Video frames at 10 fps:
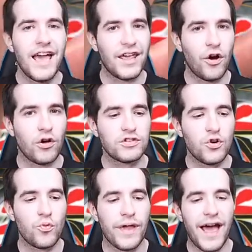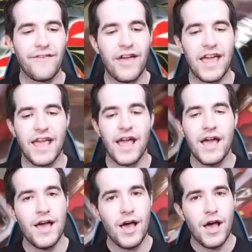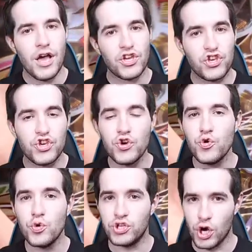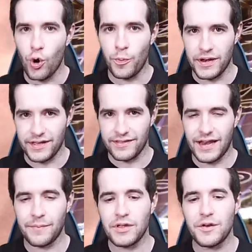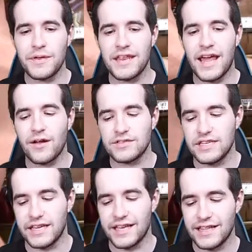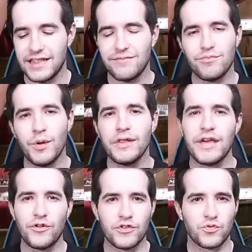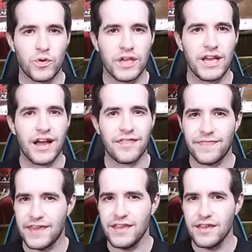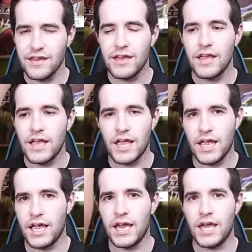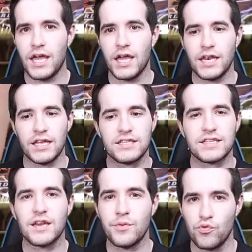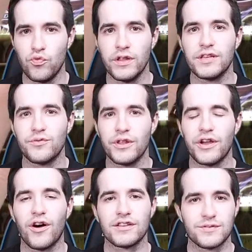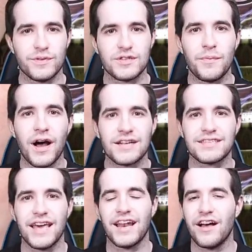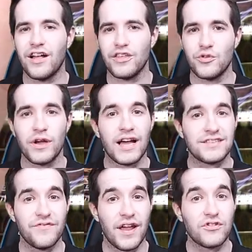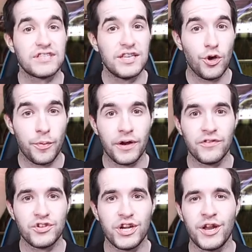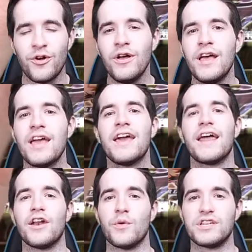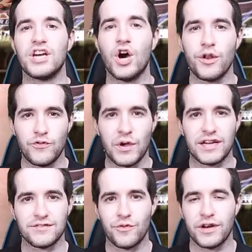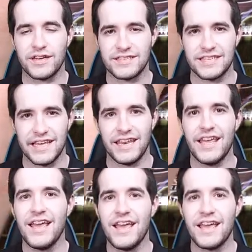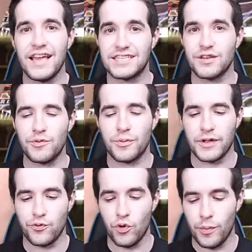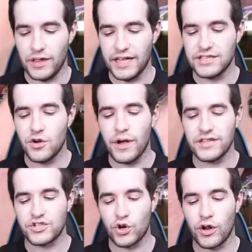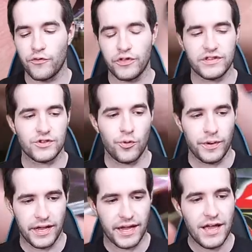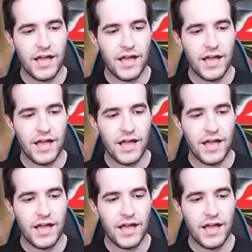and also we have a huge opening that I'm going to be announcing probably later this week, I think, and it's going to be really, really awesome. It's a box that you guys have never seen open on the channel, and I know a ton of you guys have wanted to see it. It's going to be pretty cool, but let's go ahead and start off with this opening.